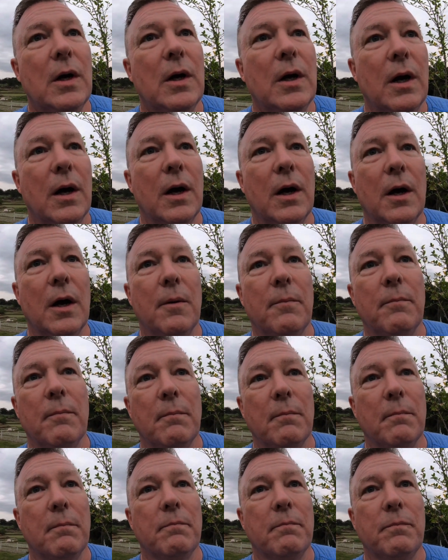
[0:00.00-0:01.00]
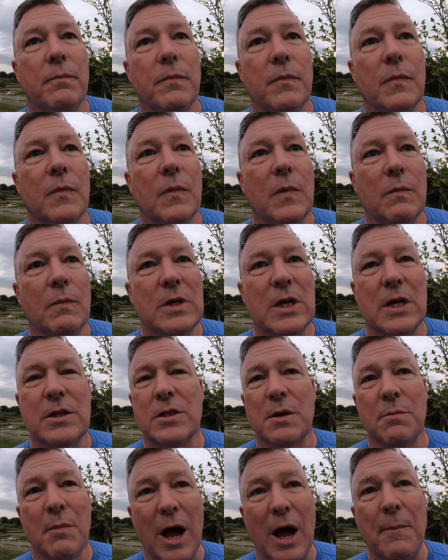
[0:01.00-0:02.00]

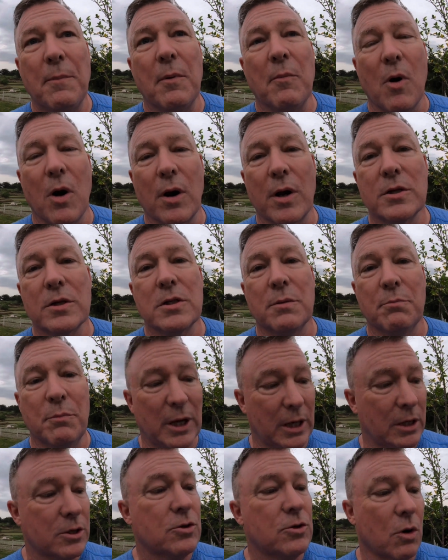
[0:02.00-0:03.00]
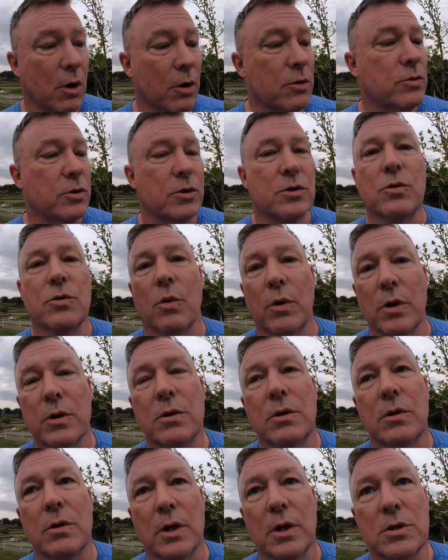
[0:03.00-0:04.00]
SM Hypermarket's the biggest grocery store
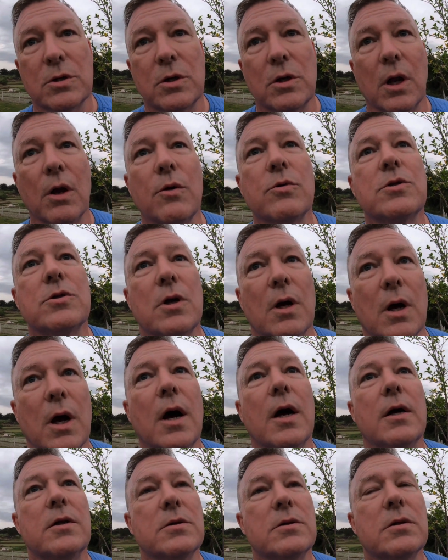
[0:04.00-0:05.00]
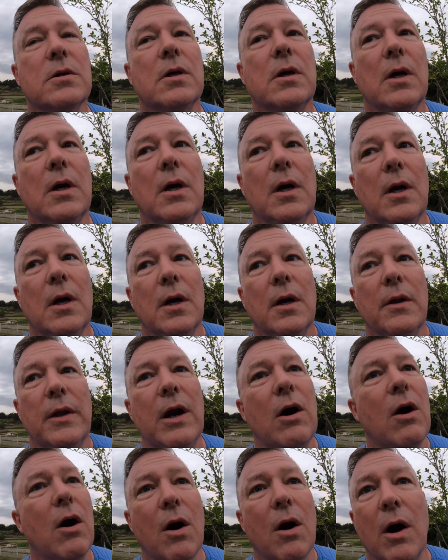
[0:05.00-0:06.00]
that's close to us.
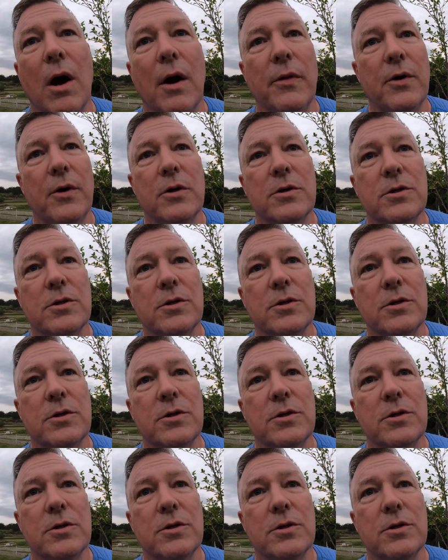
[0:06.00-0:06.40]
There are others.